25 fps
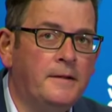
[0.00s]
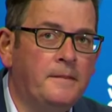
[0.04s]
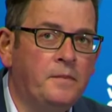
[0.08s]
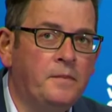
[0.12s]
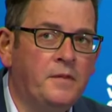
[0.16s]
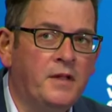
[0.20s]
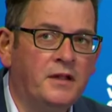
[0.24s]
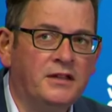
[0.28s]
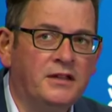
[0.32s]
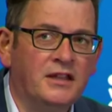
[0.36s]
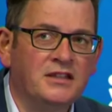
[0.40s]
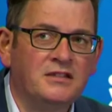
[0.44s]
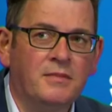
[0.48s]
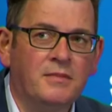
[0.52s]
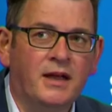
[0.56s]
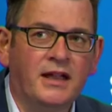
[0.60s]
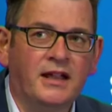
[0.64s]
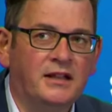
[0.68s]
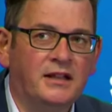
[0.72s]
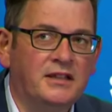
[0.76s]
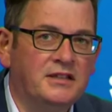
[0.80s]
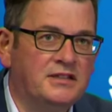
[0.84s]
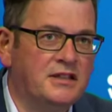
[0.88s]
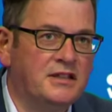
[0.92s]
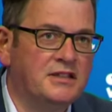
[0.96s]
That doesn't
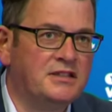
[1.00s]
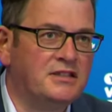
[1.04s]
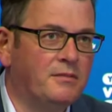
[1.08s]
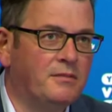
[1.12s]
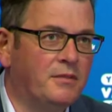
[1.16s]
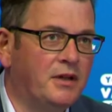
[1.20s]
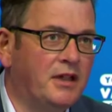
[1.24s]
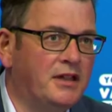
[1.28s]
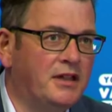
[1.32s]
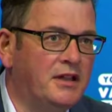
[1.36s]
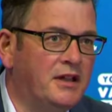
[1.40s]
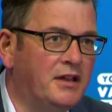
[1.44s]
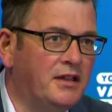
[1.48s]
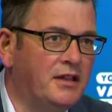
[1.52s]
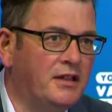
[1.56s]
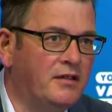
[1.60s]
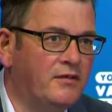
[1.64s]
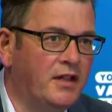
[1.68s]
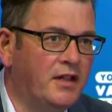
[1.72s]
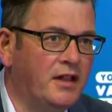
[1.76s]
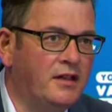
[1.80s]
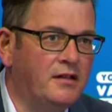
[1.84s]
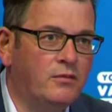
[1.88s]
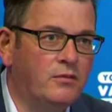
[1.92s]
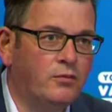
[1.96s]
make any sense to me in any
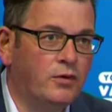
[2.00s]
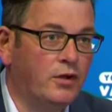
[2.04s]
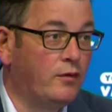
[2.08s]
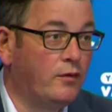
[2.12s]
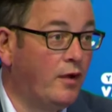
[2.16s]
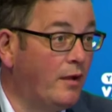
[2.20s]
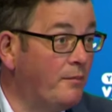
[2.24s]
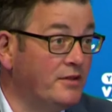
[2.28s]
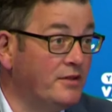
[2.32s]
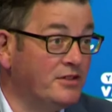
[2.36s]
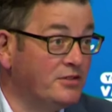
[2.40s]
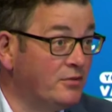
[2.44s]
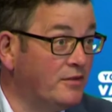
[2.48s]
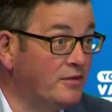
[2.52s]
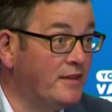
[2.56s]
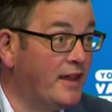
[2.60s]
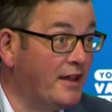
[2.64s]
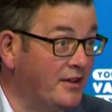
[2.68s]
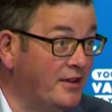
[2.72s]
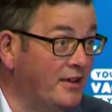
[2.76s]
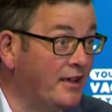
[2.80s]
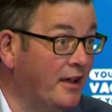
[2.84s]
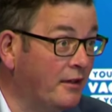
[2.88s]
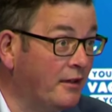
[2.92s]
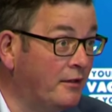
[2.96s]
event, and we won't be doing
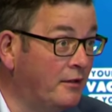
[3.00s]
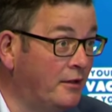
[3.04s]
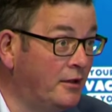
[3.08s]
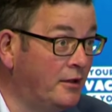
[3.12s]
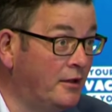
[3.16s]
that here.